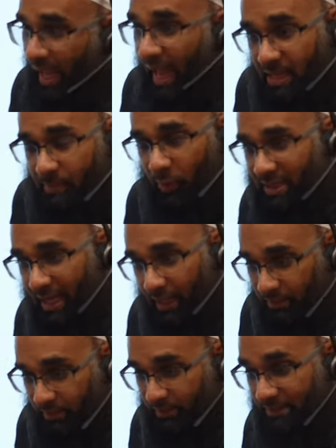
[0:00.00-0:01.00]
anybody
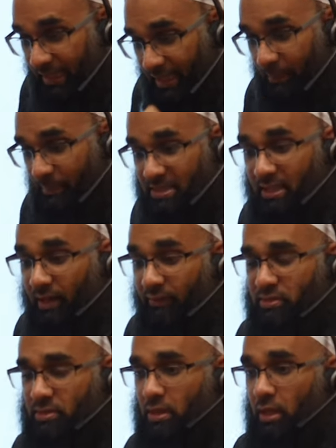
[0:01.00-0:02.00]
else, they
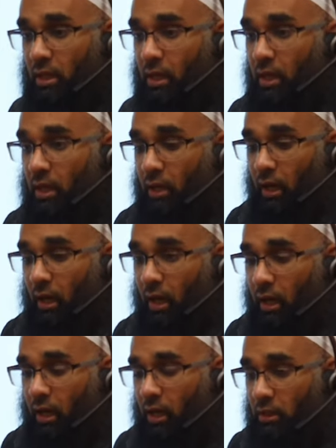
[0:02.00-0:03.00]
themselves
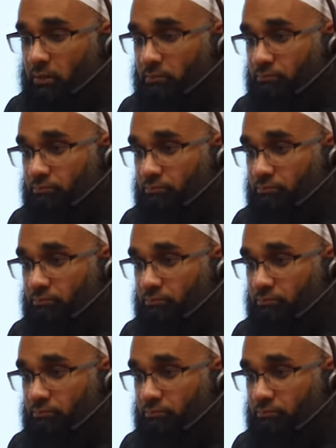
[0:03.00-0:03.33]
uh,